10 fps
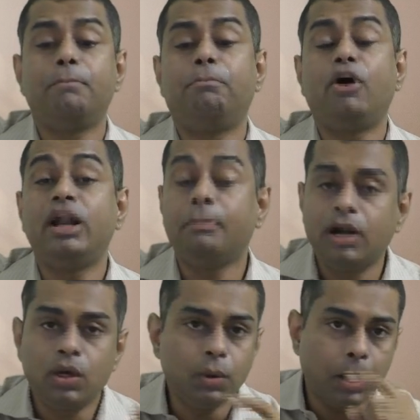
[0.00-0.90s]
Point
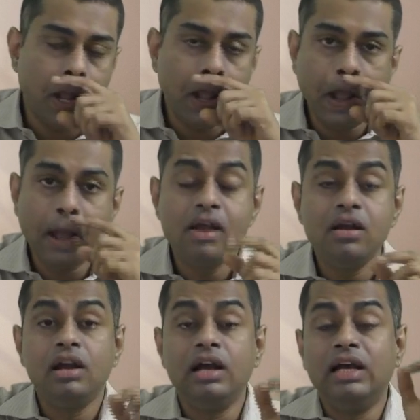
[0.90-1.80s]
number 2,
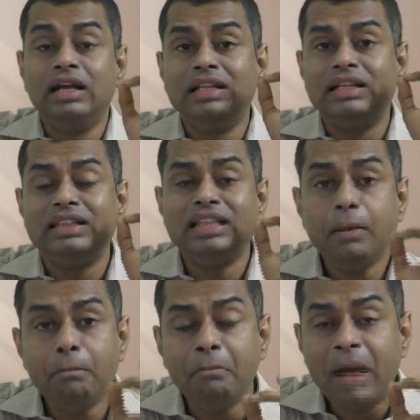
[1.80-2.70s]
the
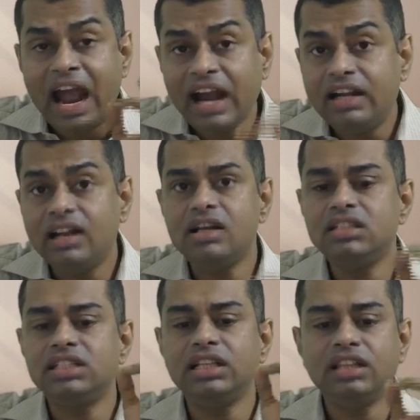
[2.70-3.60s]

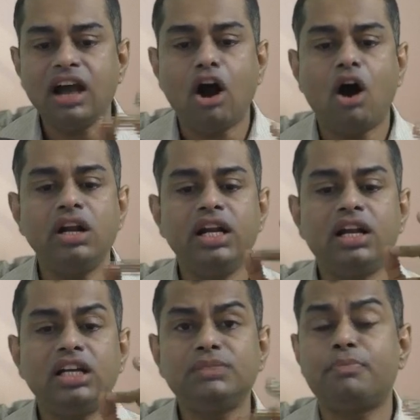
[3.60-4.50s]
matters in the
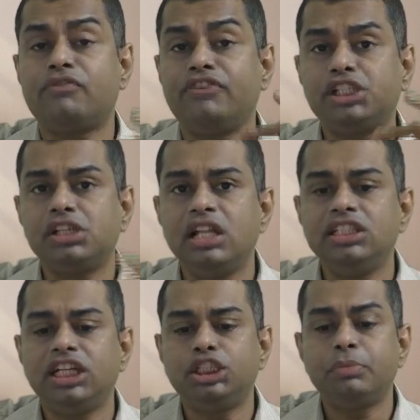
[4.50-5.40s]
auditor's professional
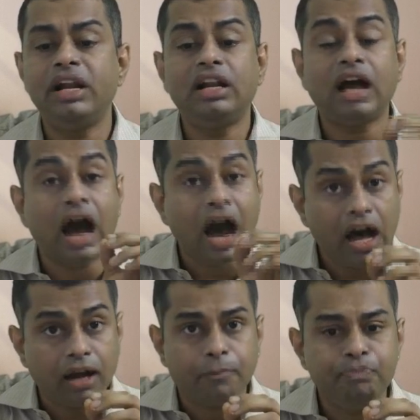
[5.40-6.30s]
judgment
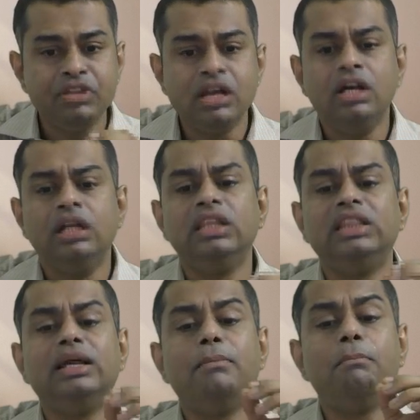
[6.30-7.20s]
are
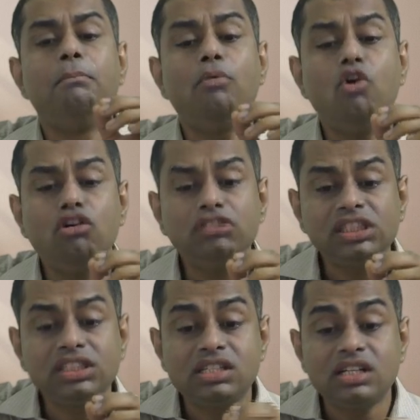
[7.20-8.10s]
the
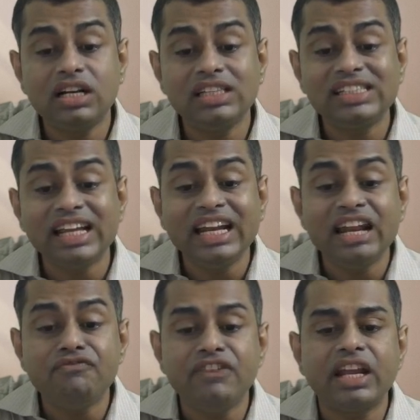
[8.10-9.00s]
most
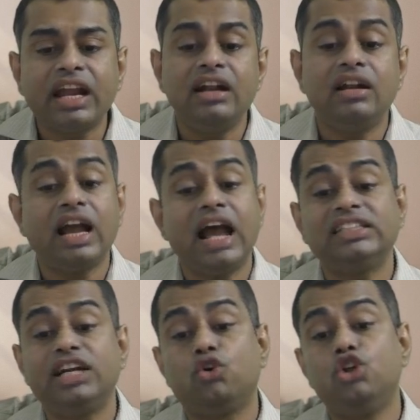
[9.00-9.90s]
significant, as
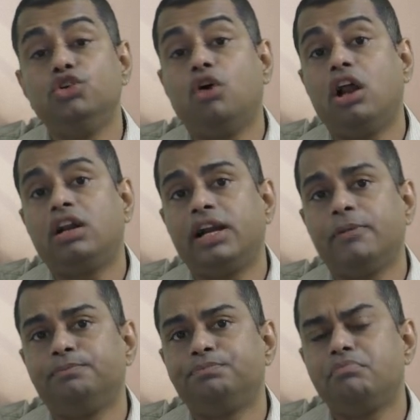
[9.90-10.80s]
I told you already,
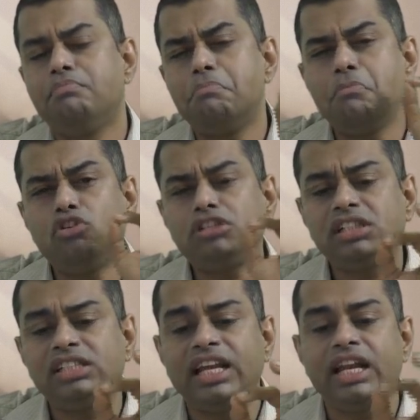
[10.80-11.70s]
most
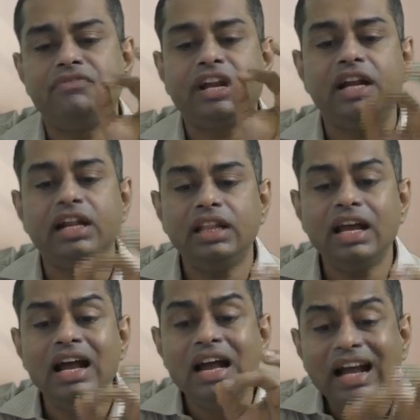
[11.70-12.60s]
significant in
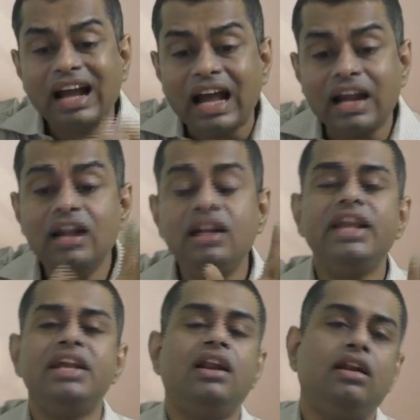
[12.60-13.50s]
the current year,